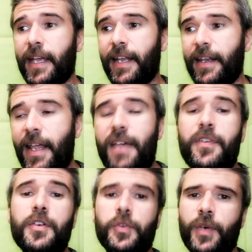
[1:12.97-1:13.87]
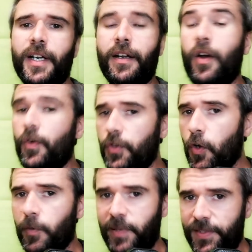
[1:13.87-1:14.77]
can never run on
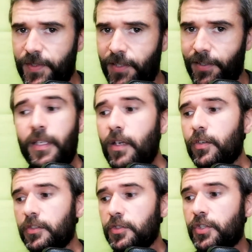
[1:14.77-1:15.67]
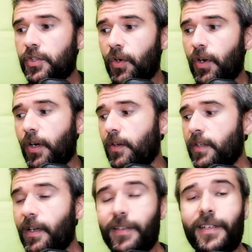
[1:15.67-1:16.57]
your PC. The Oculus Store, on
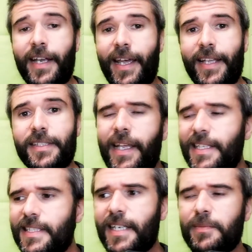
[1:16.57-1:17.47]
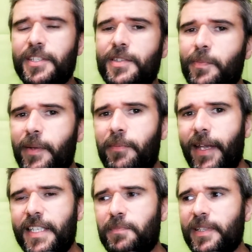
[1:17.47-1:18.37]
the other hand, it seems to be
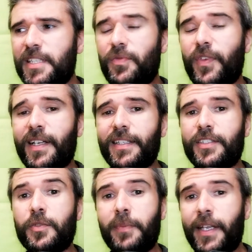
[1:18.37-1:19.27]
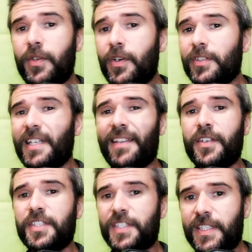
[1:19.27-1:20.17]
made specifically to make you not
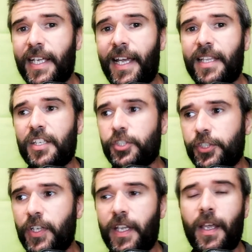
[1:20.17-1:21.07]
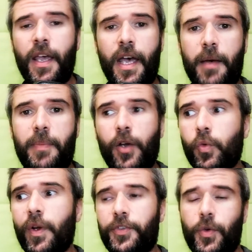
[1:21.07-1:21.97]
understand a shit about
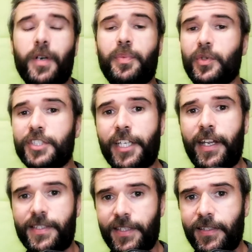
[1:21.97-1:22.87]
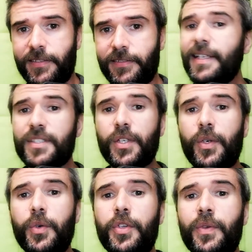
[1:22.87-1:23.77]
what you are purchasing, and
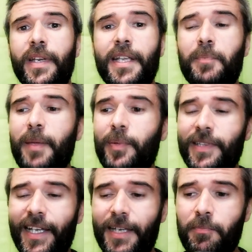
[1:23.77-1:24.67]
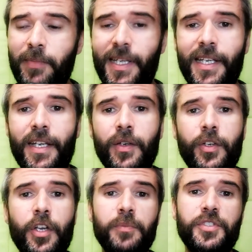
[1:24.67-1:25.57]
so you need people like me who
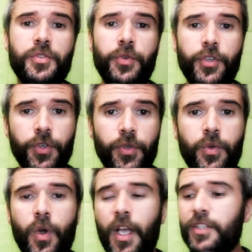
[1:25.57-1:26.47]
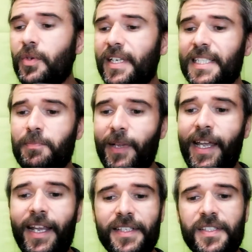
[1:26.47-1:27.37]
comes to you to
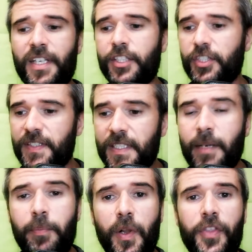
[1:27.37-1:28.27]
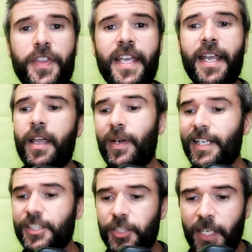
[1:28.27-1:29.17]
explain such a simple thing with
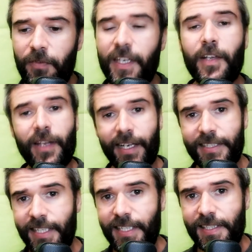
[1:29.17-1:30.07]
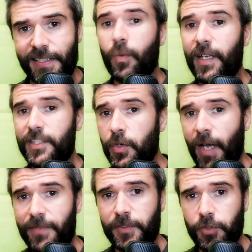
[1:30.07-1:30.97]
a shitty video like this, what you
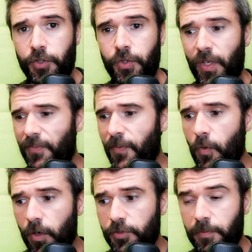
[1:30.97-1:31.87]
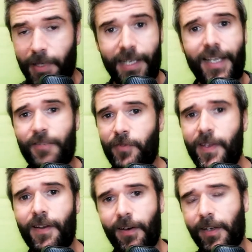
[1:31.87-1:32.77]
have to do if you want to buy a
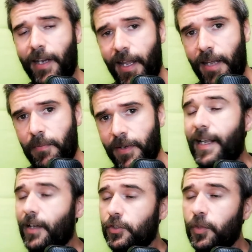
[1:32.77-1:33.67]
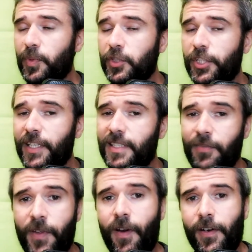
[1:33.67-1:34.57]
VR game. Now, to purchase a
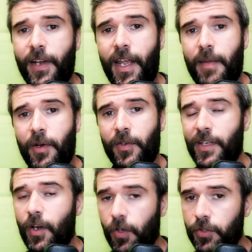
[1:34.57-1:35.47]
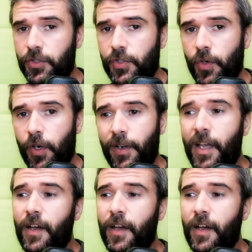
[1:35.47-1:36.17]
VR game on the Oculus Store,